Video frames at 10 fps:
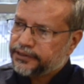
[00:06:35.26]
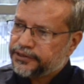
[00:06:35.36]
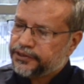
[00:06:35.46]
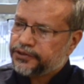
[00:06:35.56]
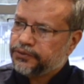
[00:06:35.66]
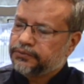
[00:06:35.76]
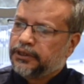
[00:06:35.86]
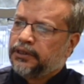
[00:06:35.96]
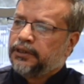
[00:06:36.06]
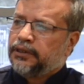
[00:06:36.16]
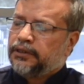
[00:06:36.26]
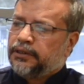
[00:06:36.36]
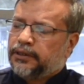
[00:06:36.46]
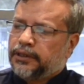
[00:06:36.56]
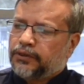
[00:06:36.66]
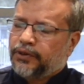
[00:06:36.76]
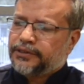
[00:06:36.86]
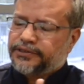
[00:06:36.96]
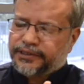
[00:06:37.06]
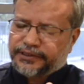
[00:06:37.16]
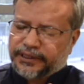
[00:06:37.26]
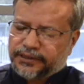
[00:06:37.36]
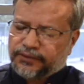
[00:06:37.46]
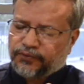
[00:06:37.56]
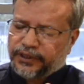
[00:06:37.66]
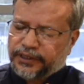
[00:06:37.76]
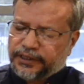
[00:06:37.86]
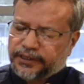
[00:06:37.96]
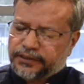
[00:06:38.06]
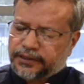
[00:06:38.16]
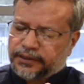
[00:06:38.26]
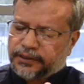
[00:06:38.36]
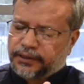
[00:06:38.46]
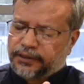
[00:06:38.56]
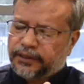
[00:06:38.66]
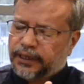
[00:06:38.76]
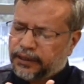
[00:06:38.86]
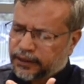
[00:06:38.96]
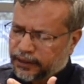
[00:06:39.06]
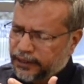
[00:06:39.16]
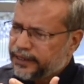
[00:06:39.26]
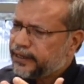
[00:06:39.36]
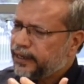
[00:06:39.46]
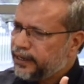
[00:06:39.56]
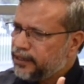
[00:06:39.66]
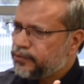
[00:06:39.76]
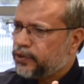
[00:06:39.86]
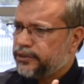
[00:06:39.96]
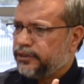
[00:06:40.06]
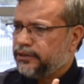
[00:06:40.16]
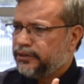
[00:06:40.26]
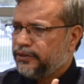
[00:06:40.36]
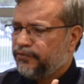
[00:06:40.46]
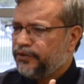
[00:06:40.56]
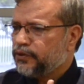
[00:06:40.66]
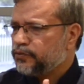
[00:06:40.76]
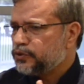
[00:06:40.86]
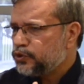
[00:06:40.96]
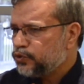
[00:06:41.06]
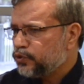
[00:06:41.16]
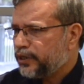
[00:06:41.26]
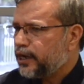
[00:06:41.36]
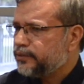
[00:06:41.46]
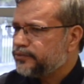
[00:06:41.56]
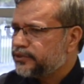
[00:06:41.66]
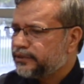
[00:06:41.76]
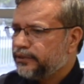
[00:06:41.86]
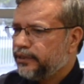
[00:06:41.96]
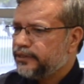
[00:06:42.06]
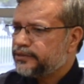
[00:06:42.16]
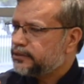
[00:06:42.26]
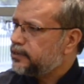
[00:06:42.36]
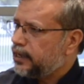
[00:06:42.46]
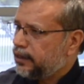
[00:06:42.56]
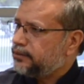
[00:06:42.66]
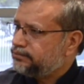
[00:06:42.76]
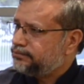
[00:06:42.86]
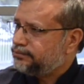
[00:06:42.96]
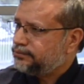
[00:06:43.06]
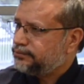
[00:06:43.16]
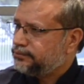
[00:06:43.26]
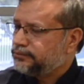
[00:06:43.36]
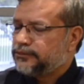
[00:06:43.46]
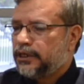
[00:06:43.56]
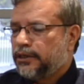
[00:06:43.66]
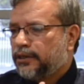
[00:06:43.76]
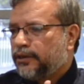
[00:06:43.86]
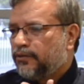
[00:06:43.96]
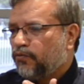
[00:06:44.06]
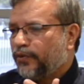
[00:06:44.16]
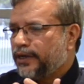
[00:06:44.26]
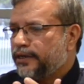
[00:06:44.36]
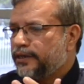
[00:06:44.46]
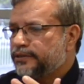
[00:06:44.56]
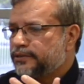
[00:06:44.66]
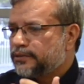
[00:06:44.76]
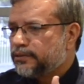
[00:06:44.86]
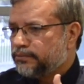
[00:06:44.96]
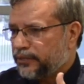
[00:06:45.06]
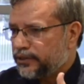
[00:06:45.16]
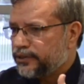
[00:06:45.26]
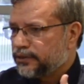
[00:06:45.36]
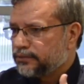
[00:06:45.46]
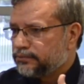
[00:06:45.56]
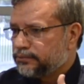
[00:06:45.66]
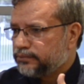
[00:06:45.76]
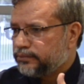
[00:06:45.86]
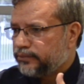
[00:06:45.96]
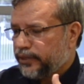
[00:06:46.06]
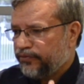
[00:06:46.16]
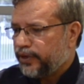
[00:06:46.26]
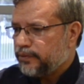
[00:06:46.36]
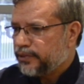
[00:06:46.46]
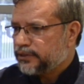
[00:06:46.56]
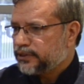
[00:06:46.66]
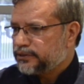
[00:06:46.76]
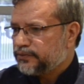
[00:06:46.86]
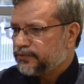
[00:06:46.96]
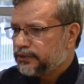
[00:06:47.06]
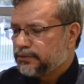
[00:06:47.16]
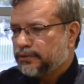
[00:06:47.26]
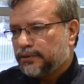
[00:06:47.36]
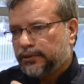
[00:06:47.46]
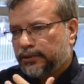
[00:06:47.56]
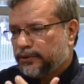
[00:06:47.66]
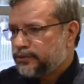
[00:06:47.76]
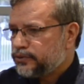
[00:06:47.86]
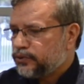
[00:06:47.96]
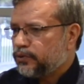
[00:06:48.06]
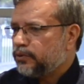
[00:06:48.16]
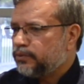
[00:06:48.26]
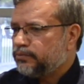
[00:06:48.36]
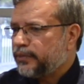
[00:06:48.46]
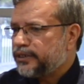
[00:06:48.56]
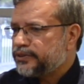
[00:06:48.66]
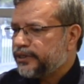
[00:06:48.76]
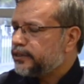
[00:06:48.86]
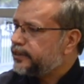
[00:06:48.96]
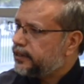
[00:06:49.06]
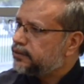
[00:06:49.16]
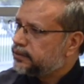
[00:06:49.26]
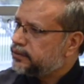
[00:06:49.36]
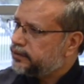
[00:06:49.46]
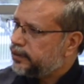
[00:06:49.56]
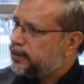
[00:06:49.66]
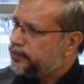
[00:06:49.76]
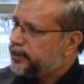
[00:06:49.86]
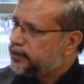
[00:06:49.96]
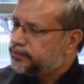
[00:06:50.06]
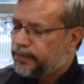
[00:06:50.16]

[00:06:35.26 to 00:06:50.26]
this issue, Quran says that we cannot, killing anybody without two crimes is haram. One is murder. If I murder someone, so my state can kill me.